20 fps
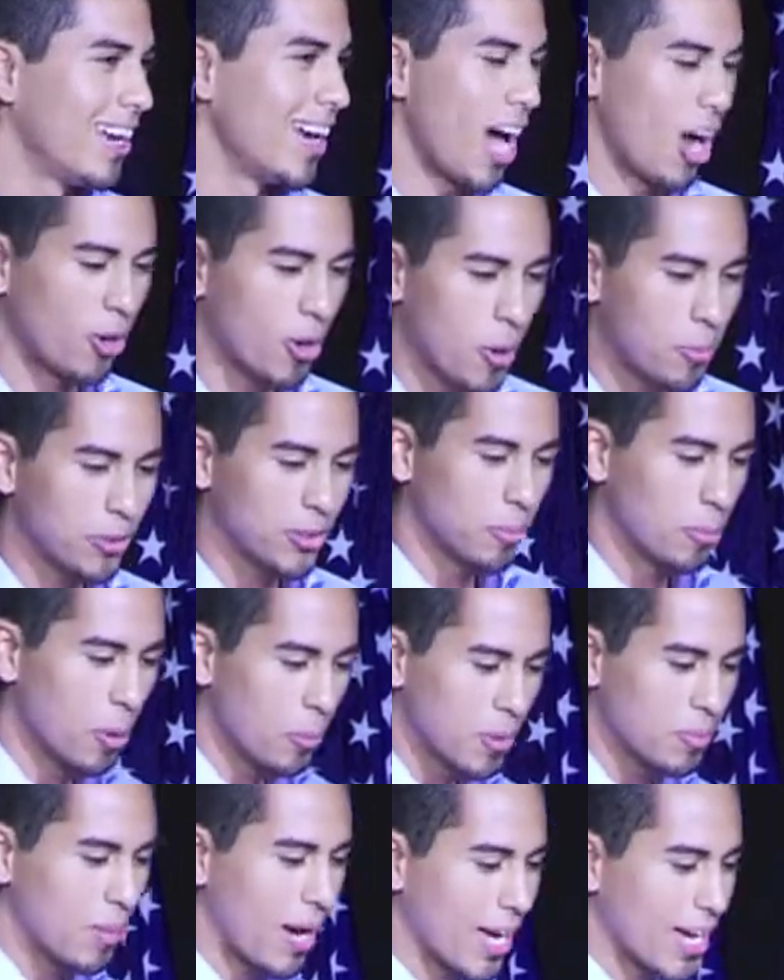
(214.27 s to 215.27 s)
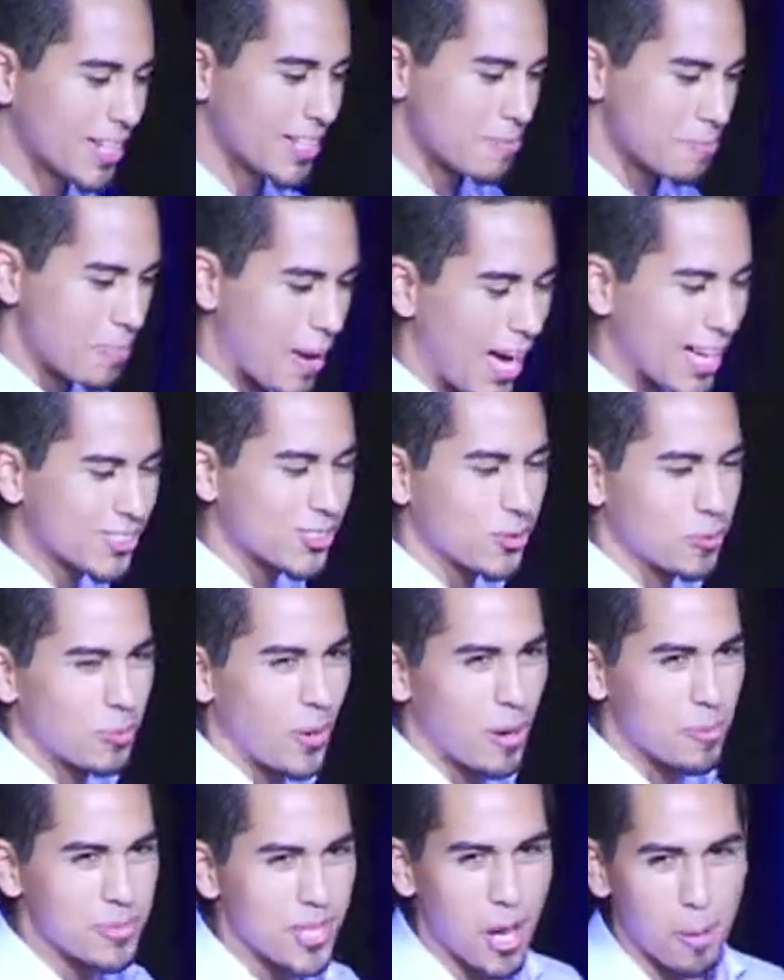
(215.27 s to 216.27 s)
I remember the moment my pastor
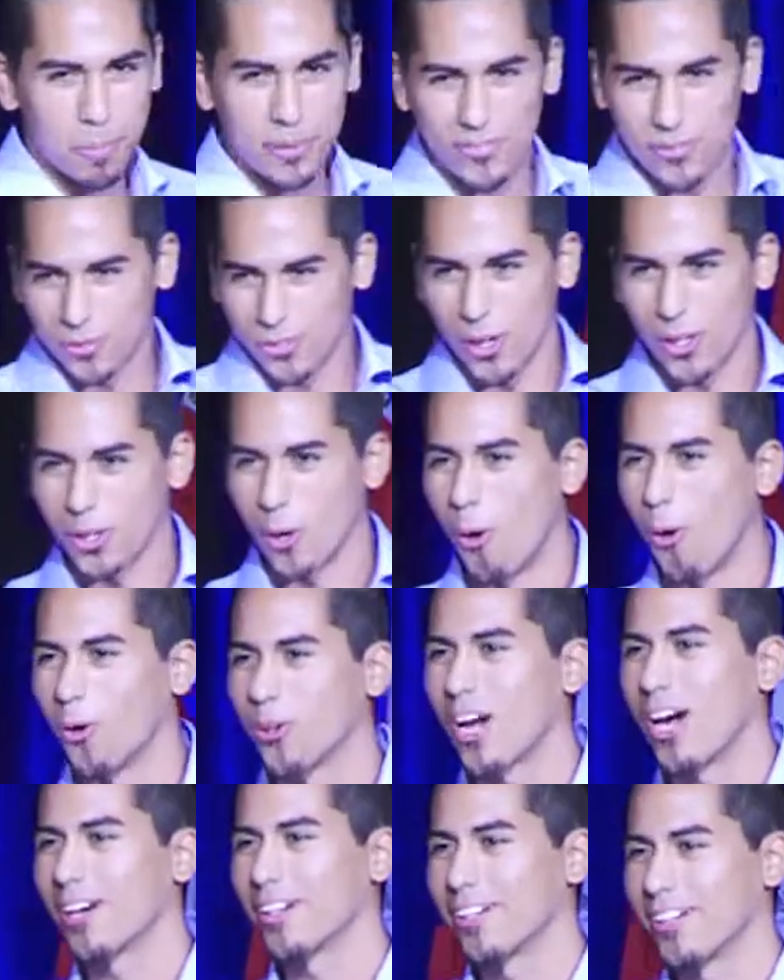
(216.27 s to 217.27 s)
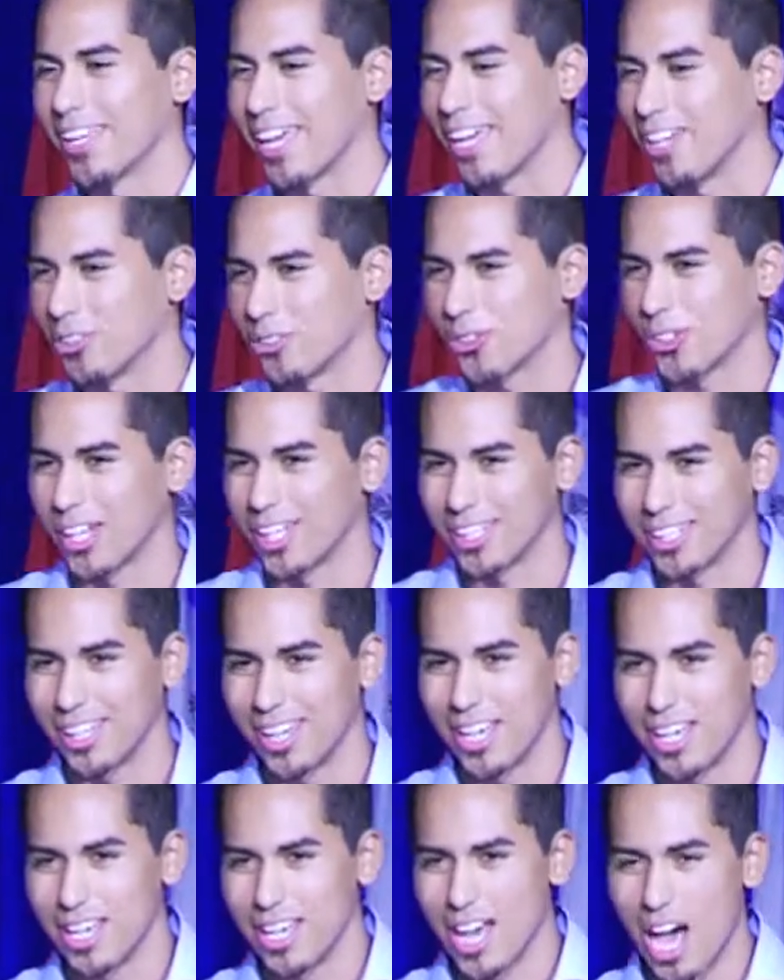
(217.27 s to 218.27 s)
brought me up in front of the whole congregation, and
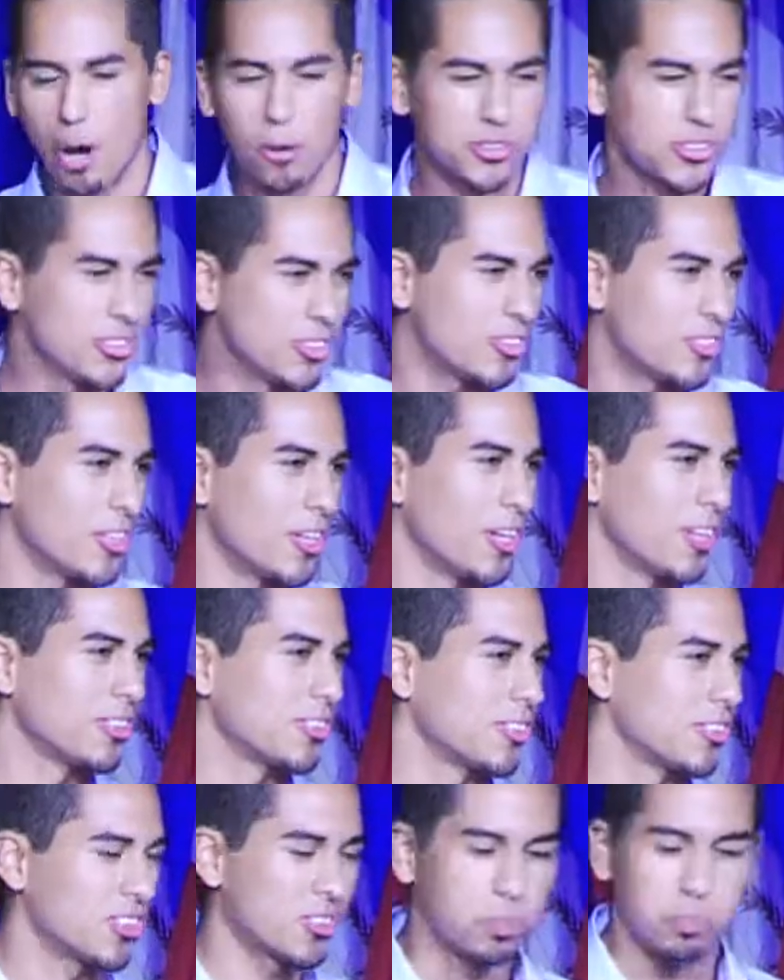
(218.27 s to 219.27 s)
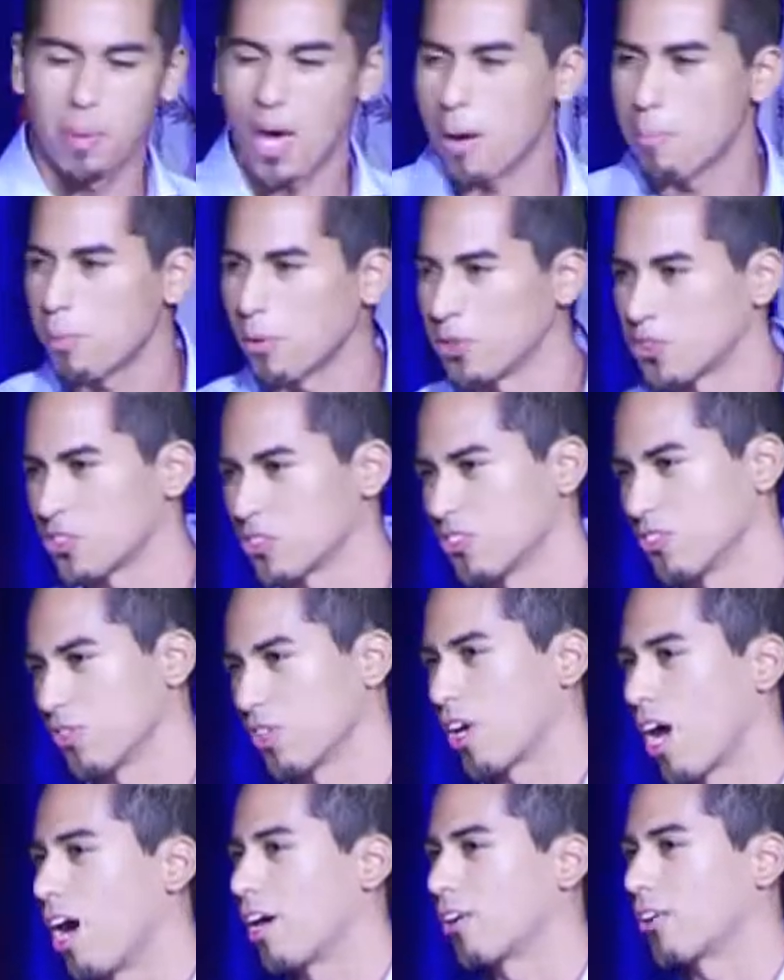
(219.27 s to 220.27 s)
I was in tears as members of the
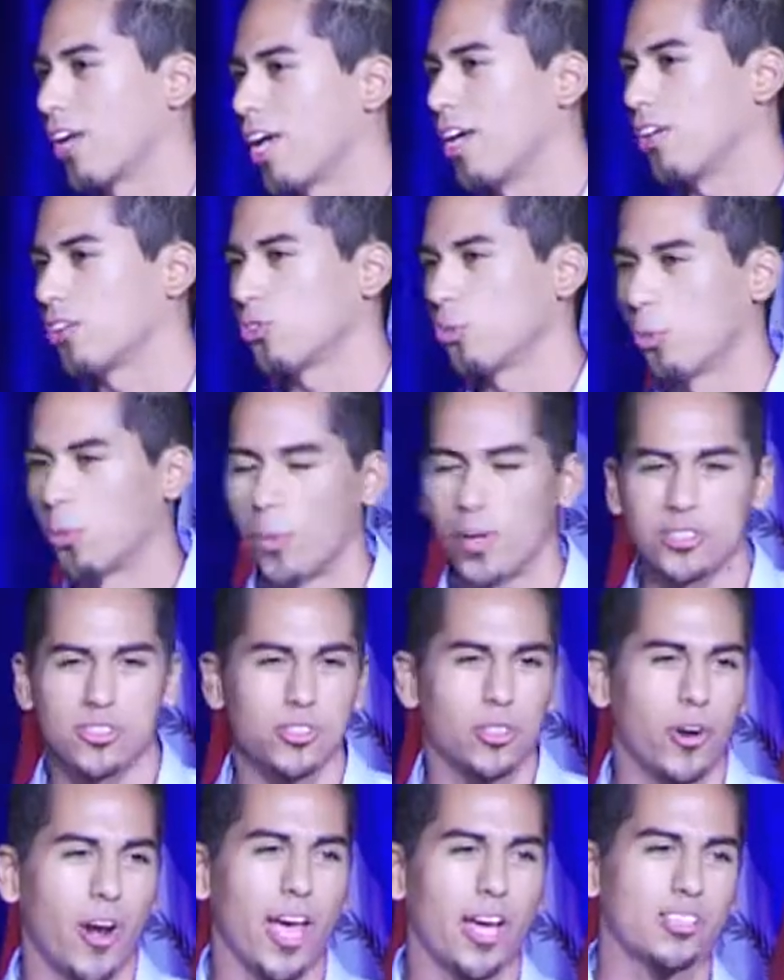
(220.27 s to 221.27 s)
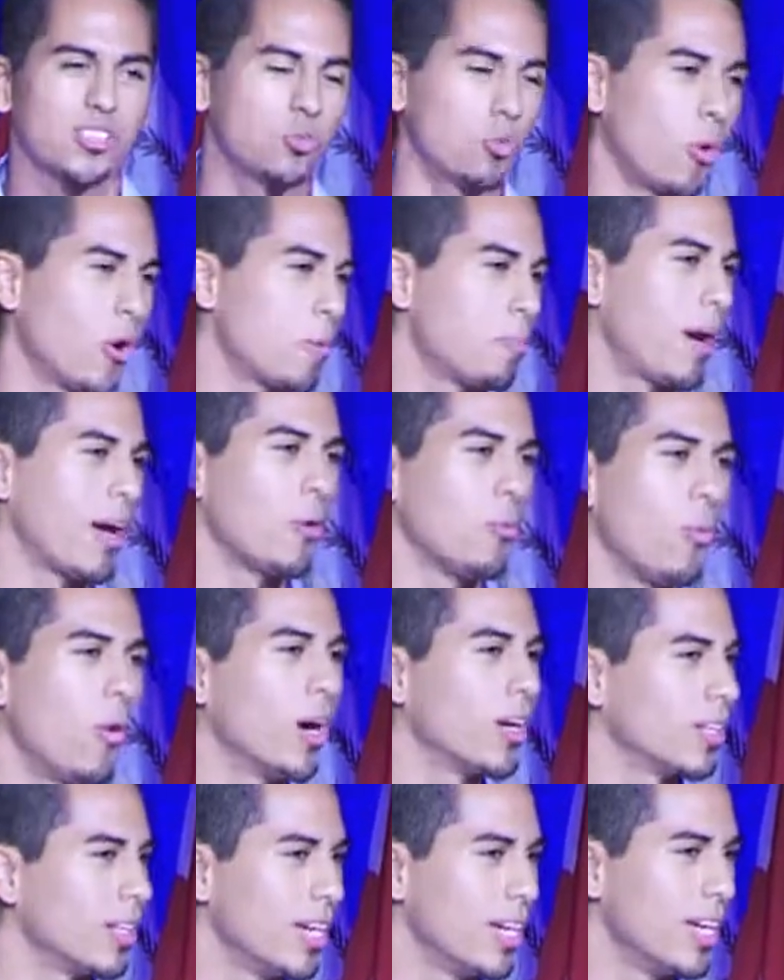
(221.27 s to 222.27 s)
congregation were raising their hands one by
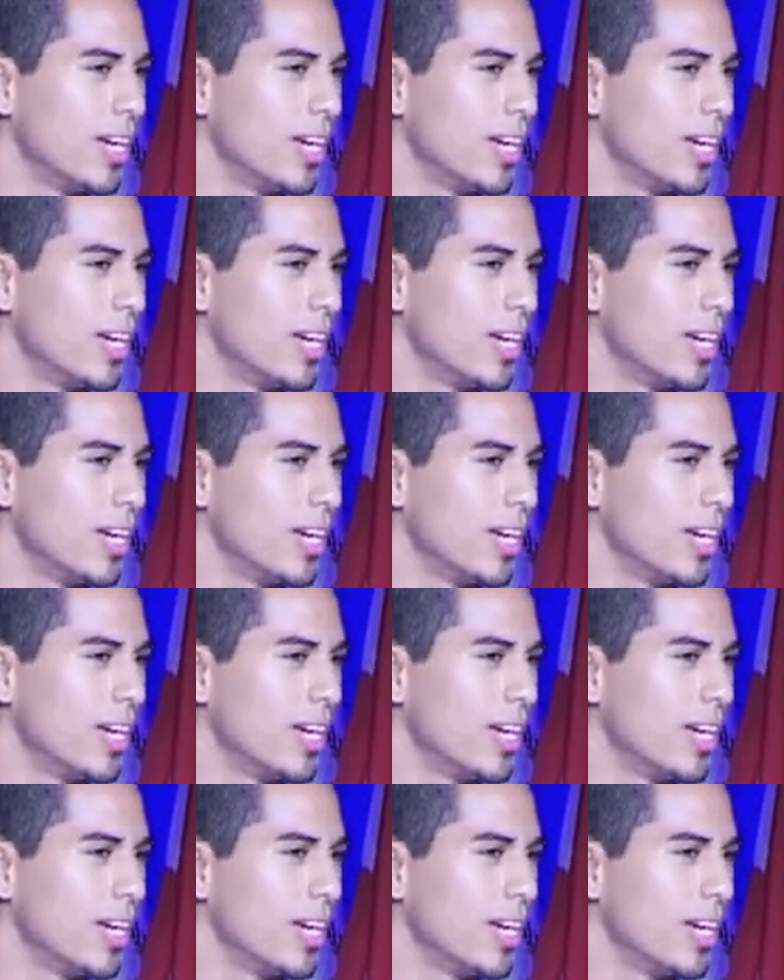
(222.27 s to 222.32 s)
one.